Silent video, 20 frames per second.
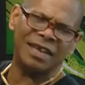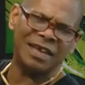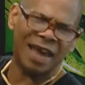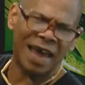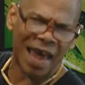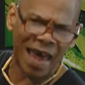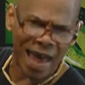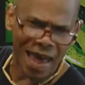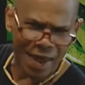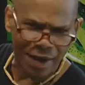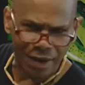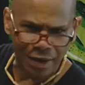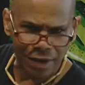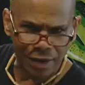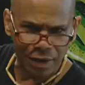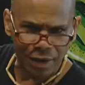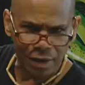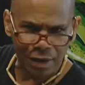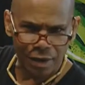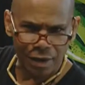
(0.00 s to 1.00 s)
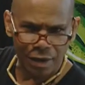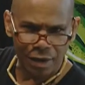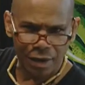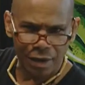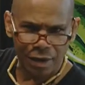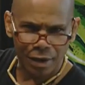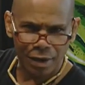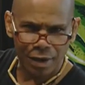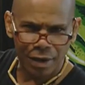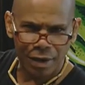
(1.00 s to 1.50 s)
that?
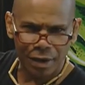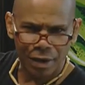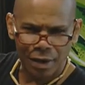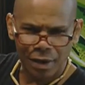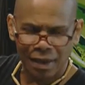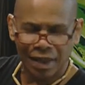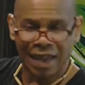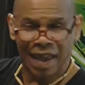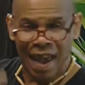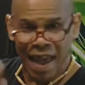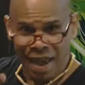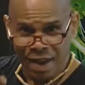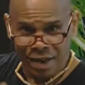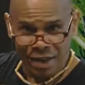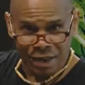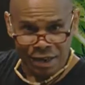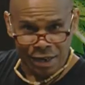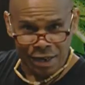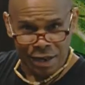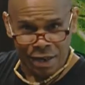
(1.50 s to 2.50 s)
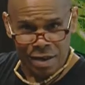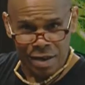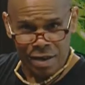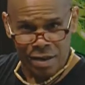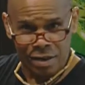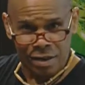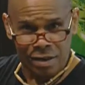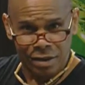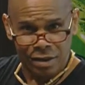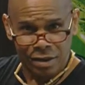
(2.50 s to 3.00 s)

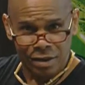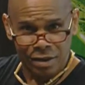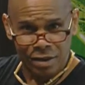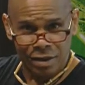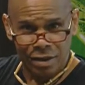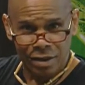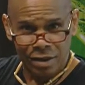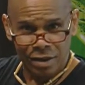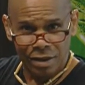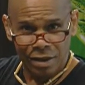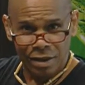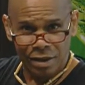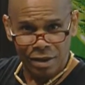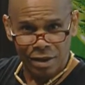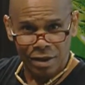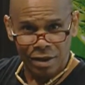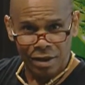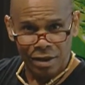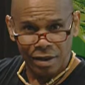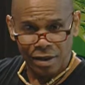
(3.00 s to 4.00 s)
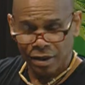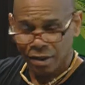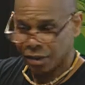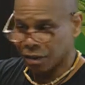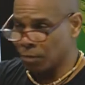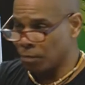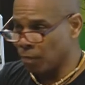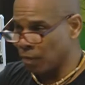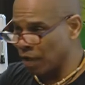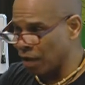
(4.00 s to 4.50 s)
Gattaca?
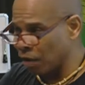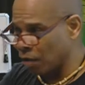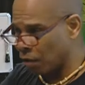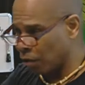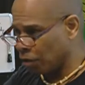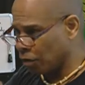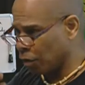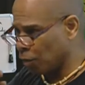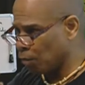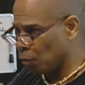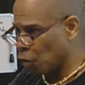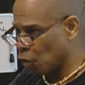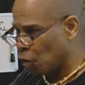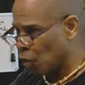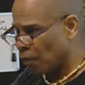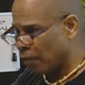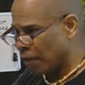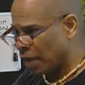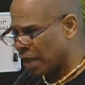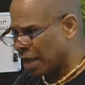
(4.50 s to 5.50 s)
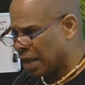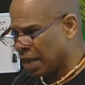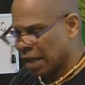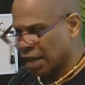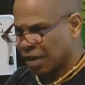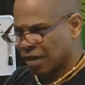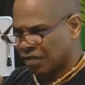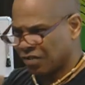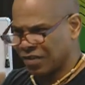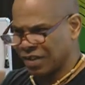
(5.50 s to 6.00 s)
The movie
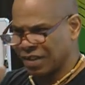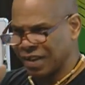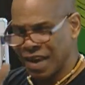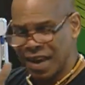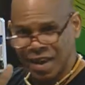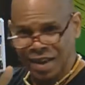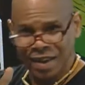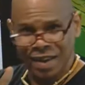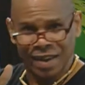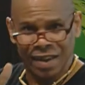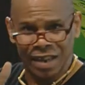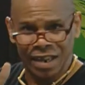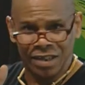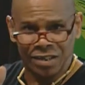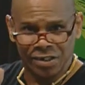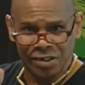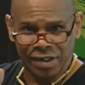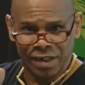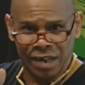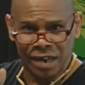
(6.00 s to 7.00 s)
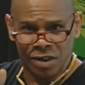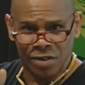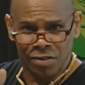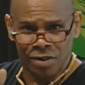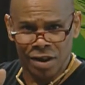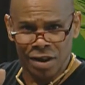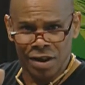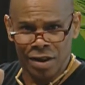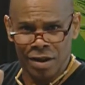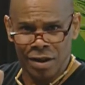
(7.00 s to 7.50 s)
Genetic
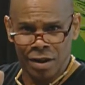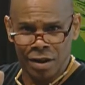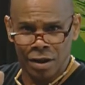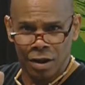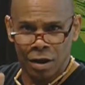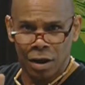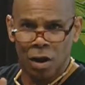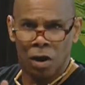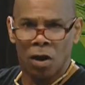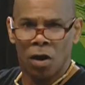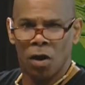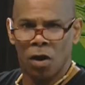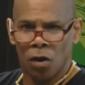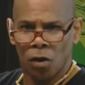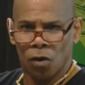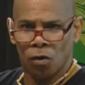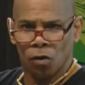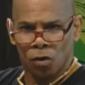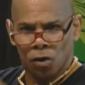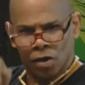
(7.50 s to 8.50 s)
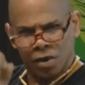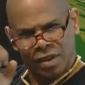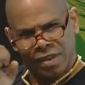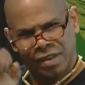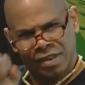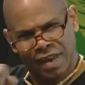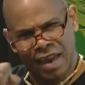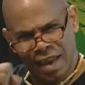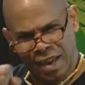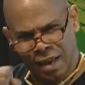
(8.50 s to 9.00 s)
Engineering? Oh,
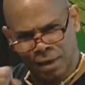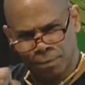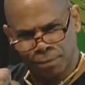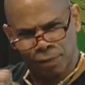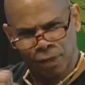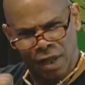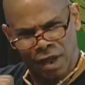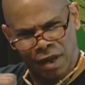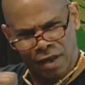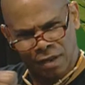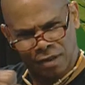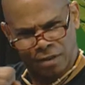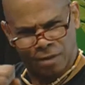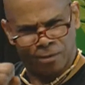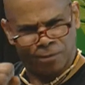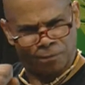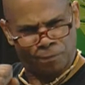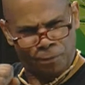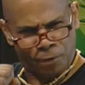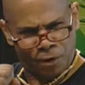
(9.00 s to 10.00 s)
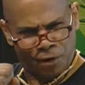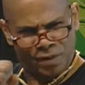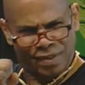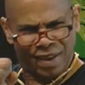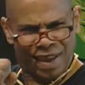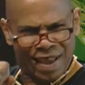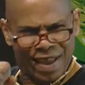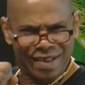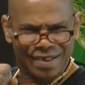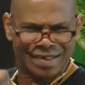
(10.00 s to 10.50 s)
take a blood the first
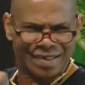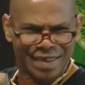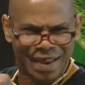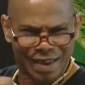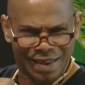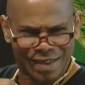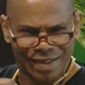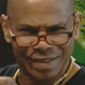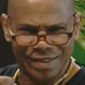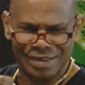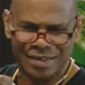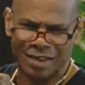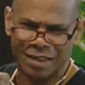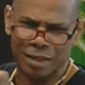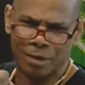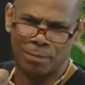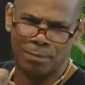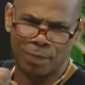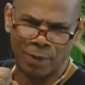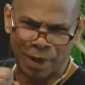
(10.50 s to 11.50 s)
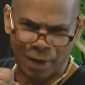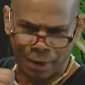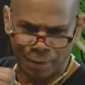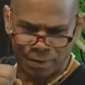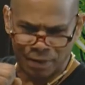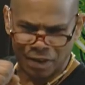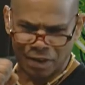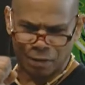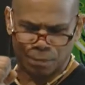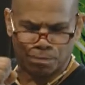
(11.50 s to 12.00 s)
8 seconds of the
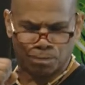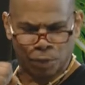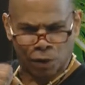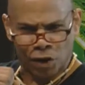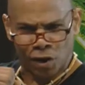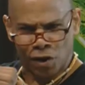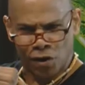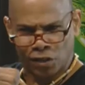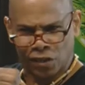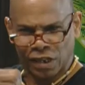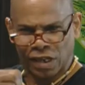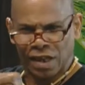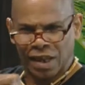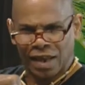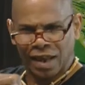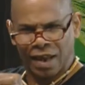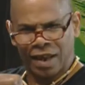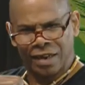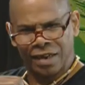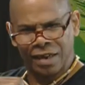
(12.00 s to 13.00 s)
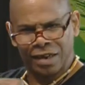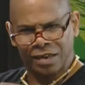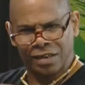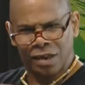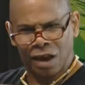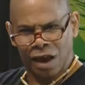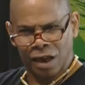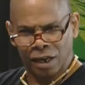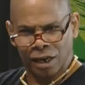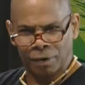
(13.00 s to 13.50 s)
baby's birth, and they're
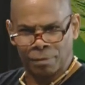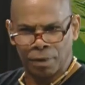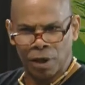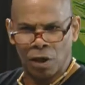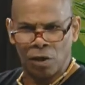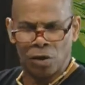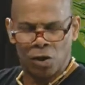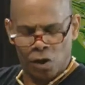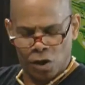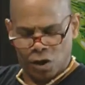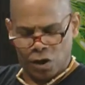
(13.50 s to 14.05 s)
talking about